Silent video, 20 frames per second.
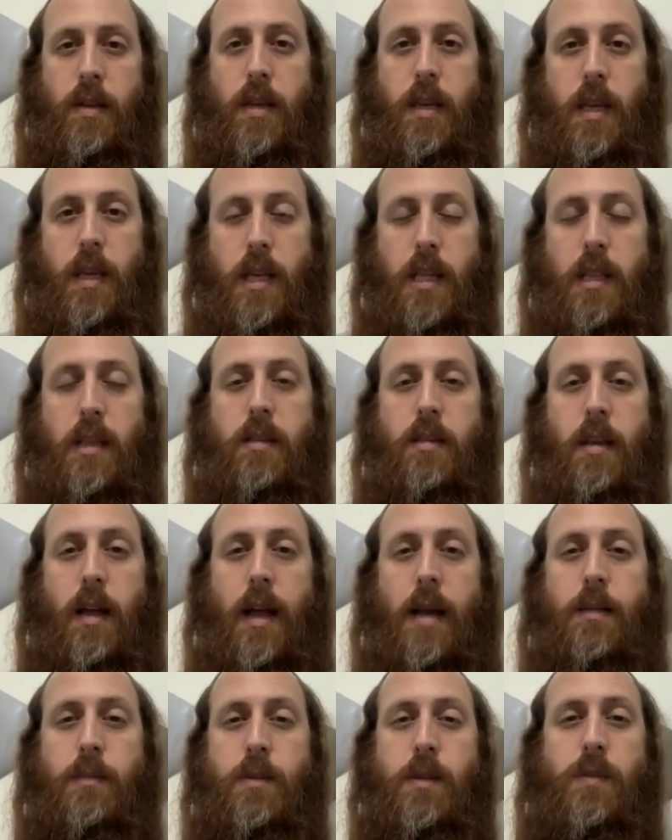In
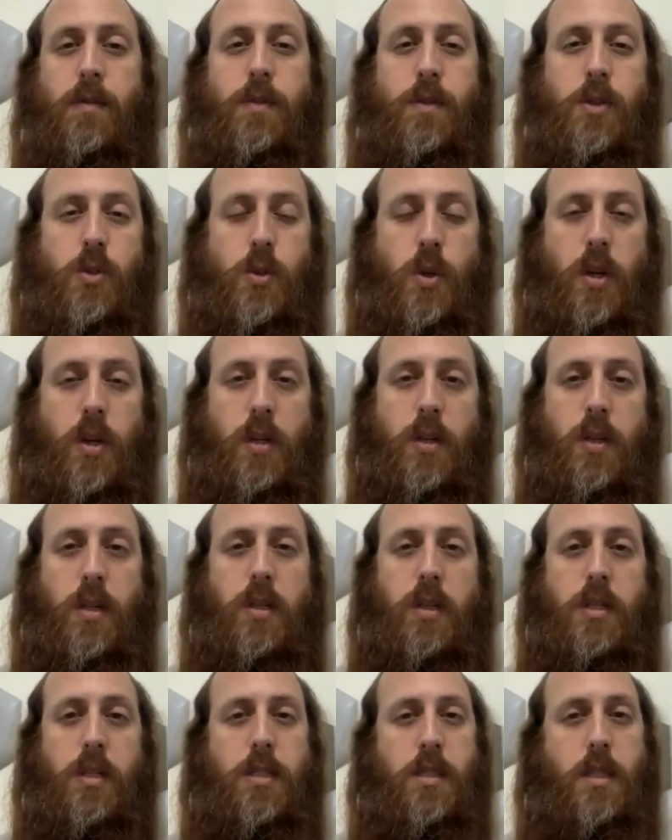times of struggle,
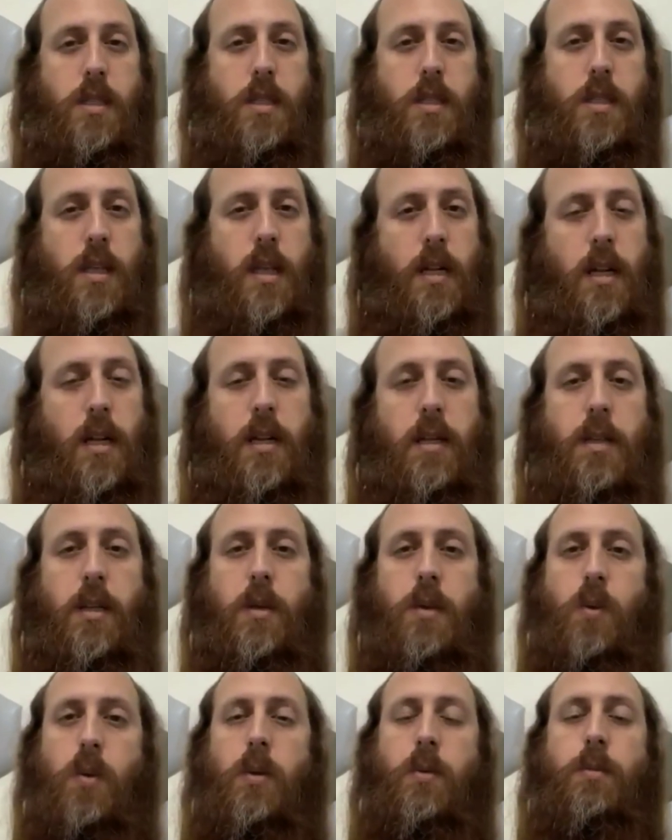suddenly
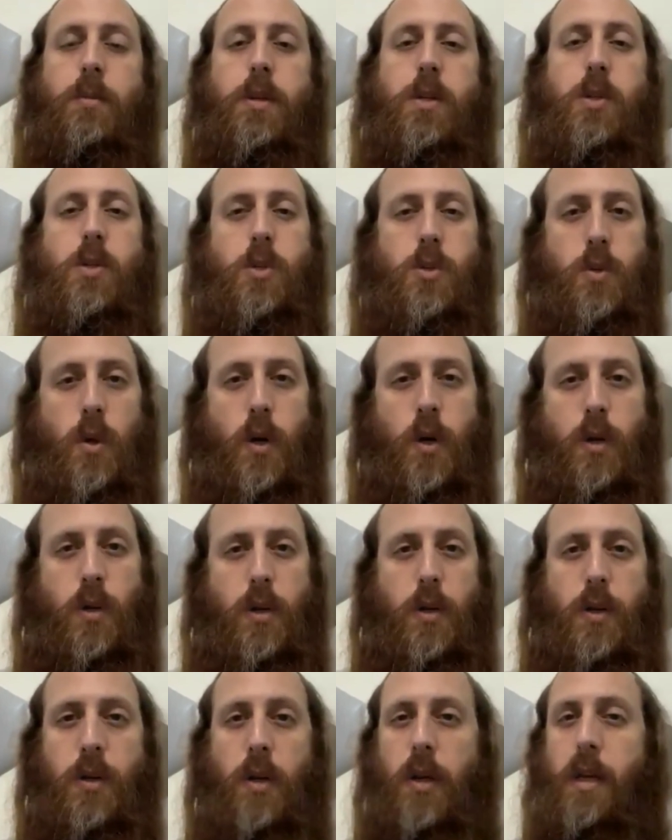you'll be
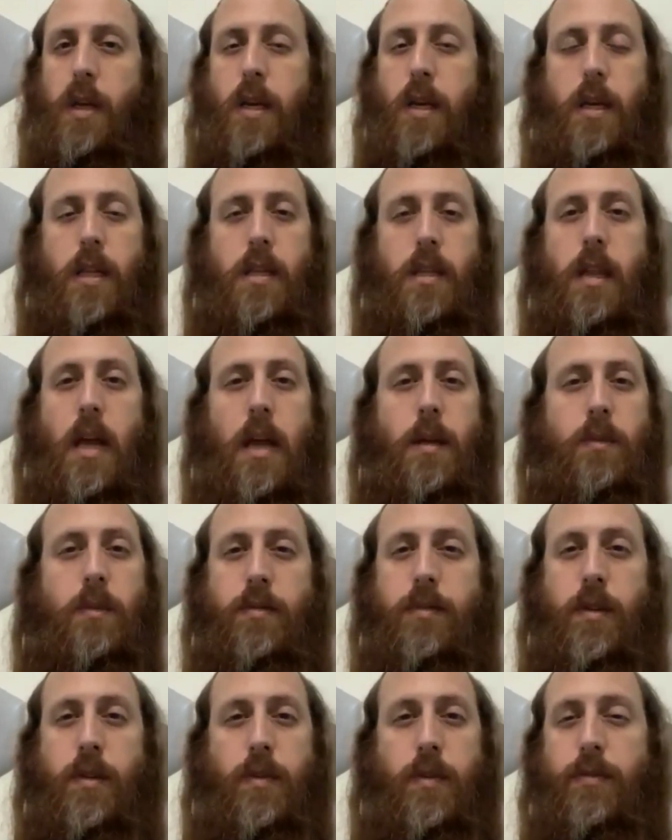stronger in time of
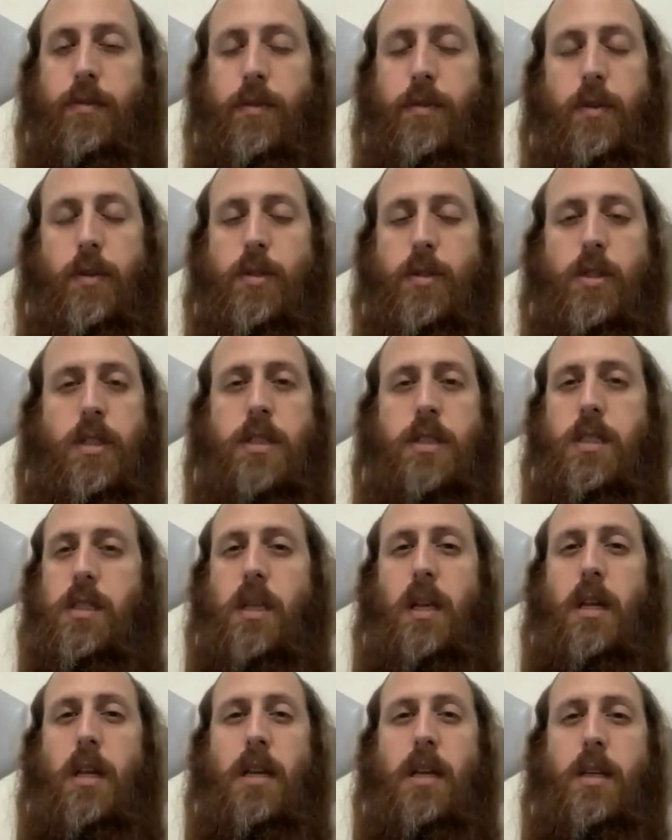confusion,
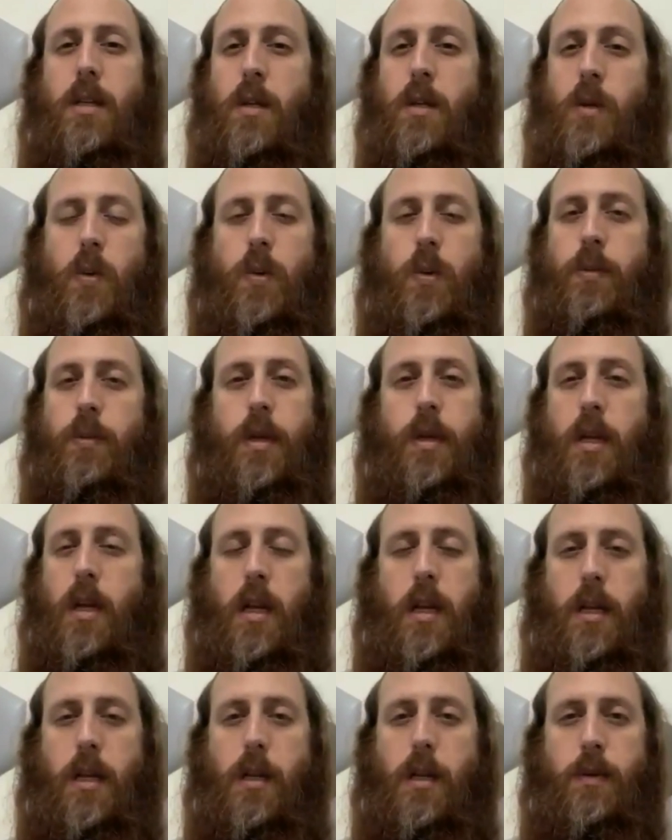suddenly you'll be
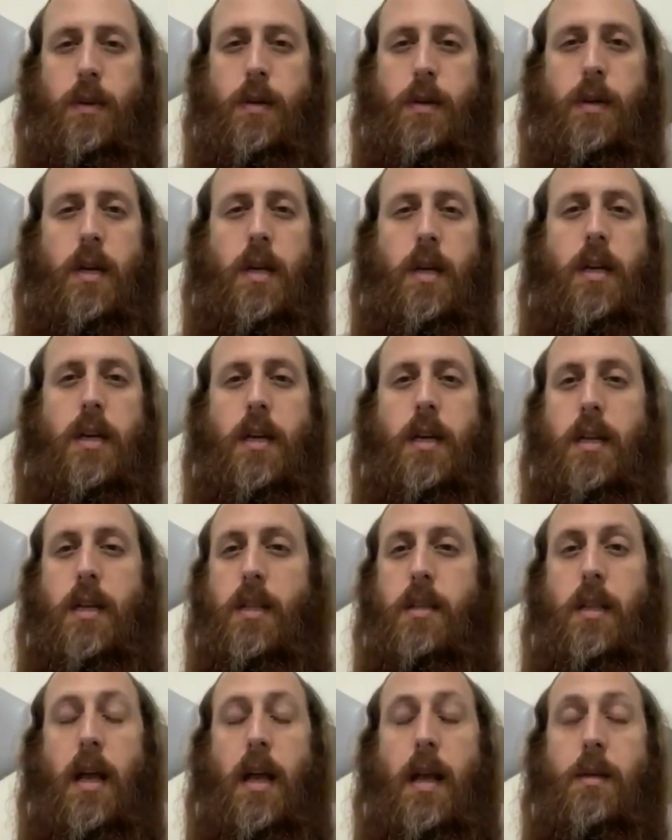clearer. In
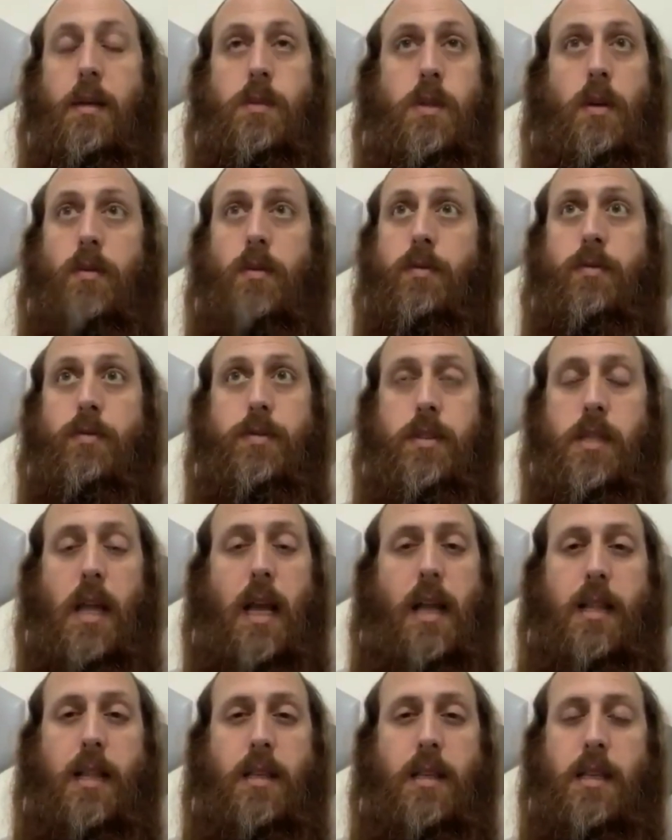times of
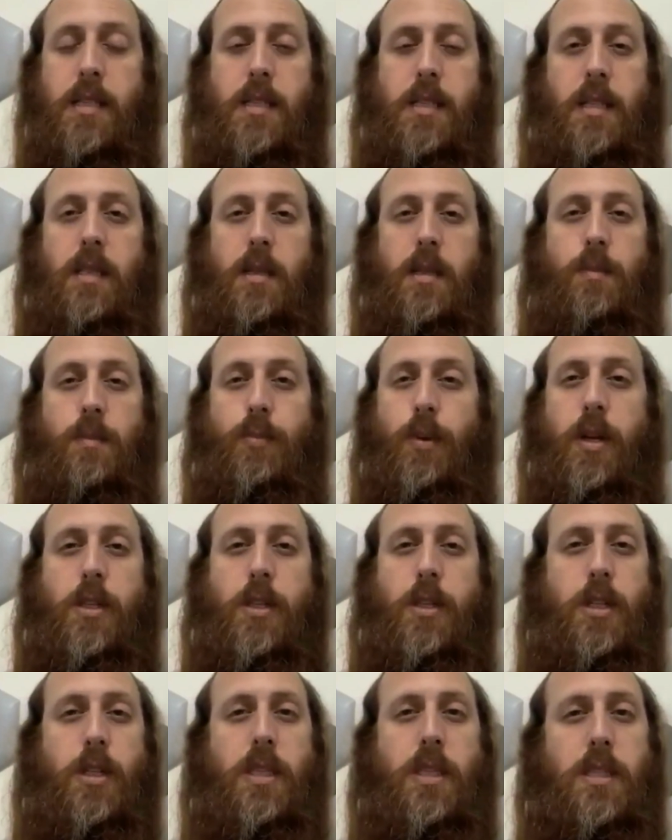sadness and
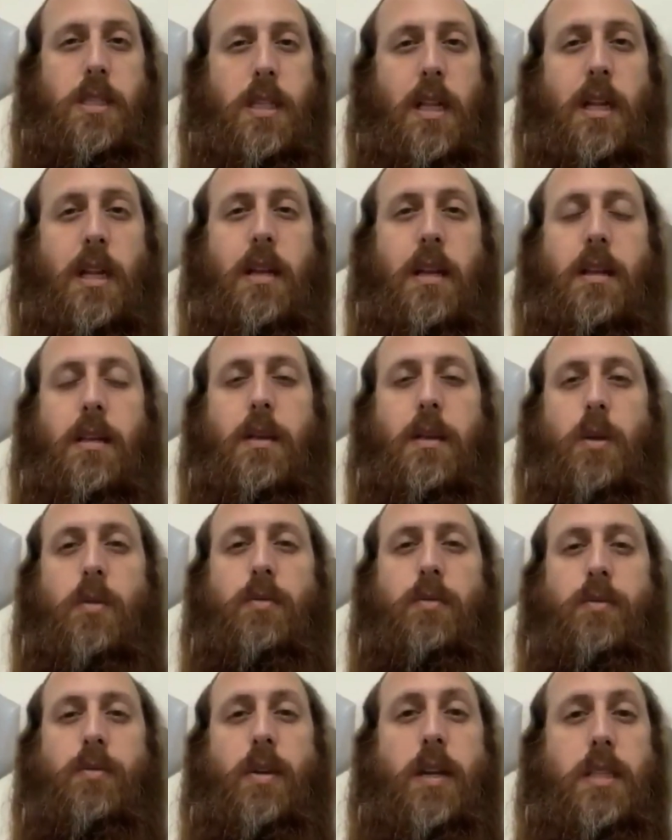depression, suddenly you'll
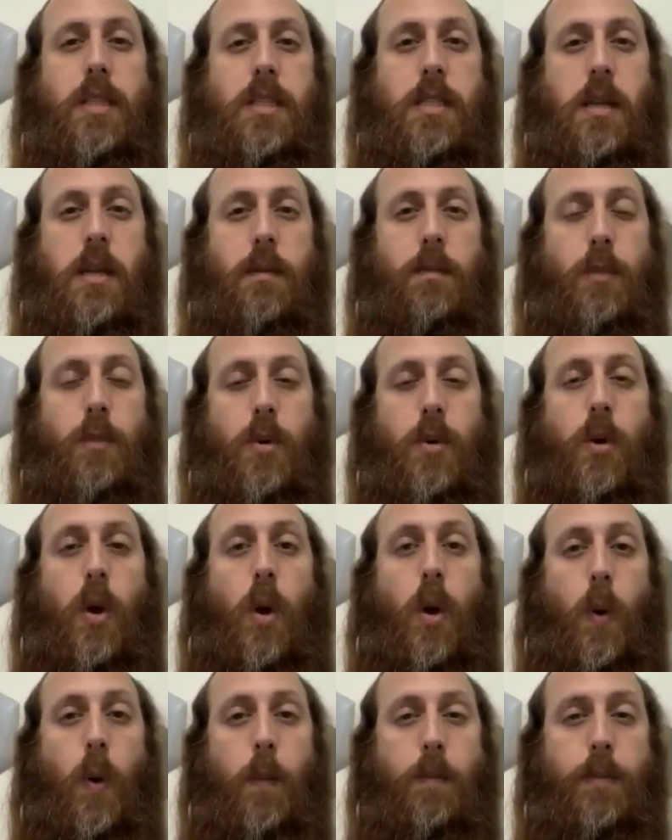find some more
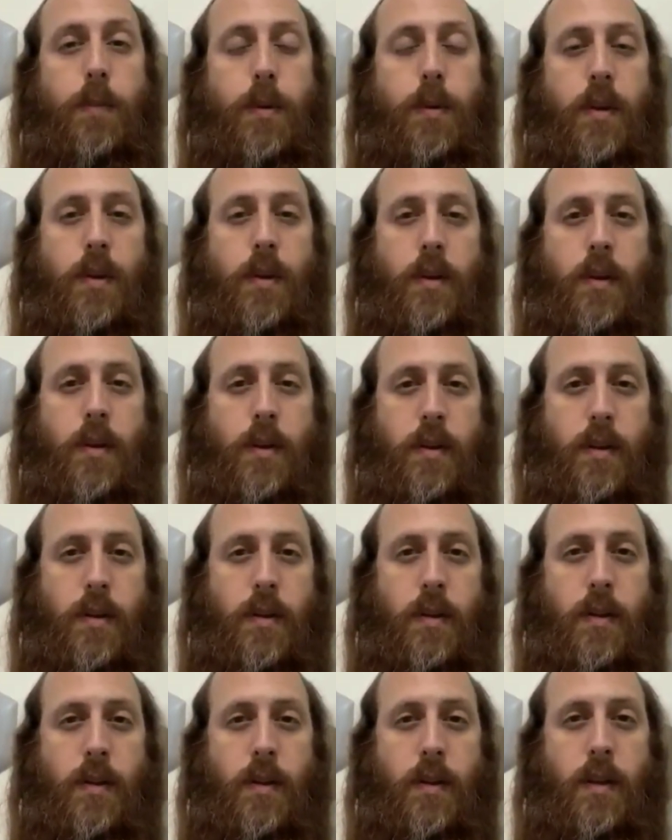hope
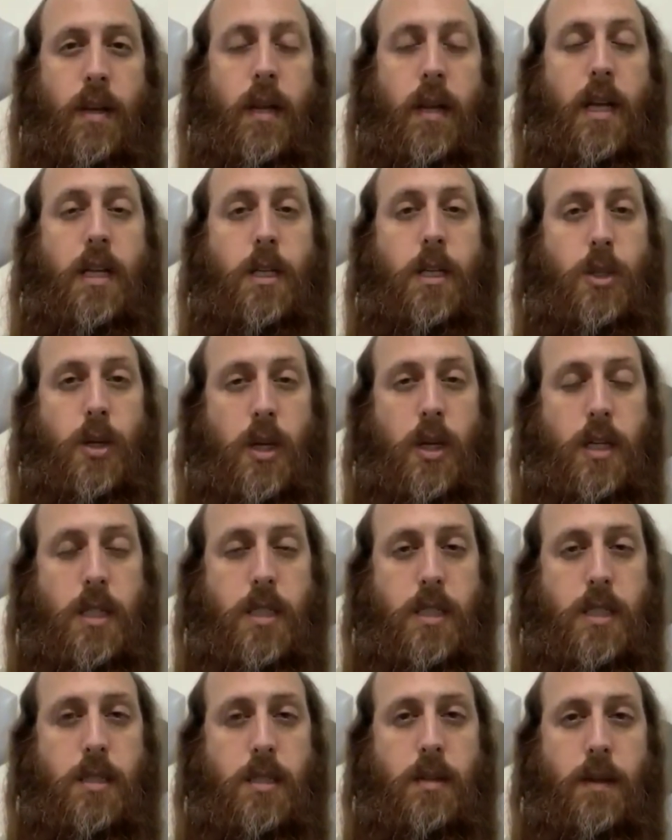and
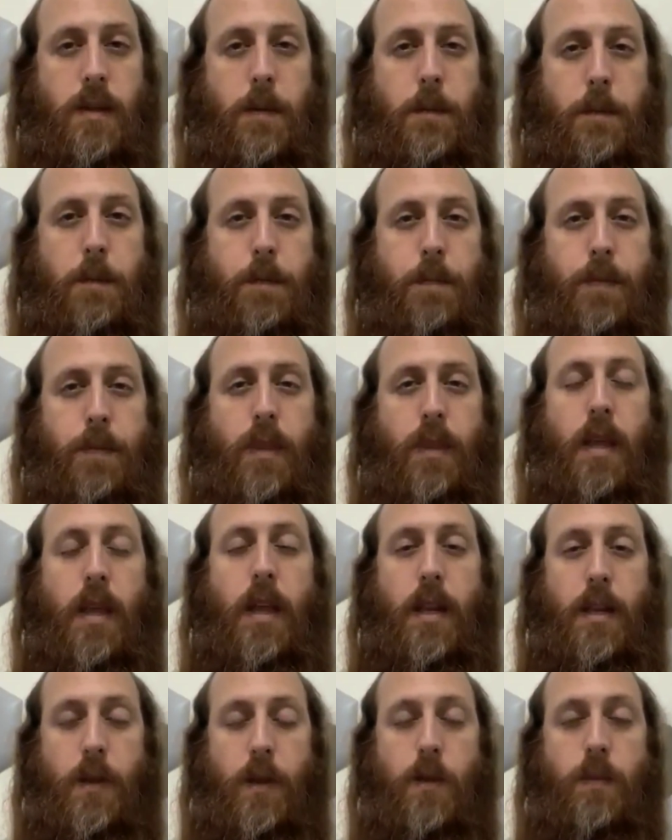trust,
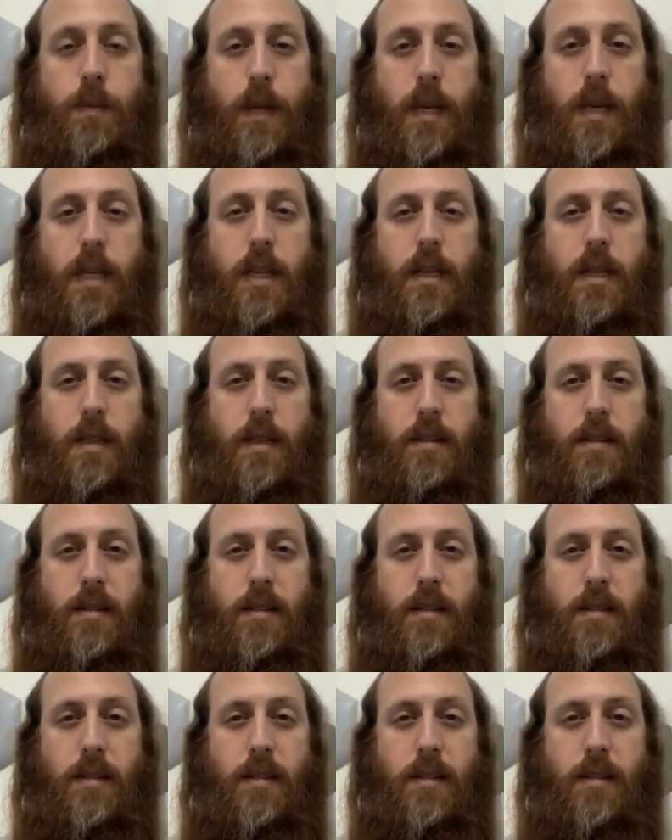and you'll make it.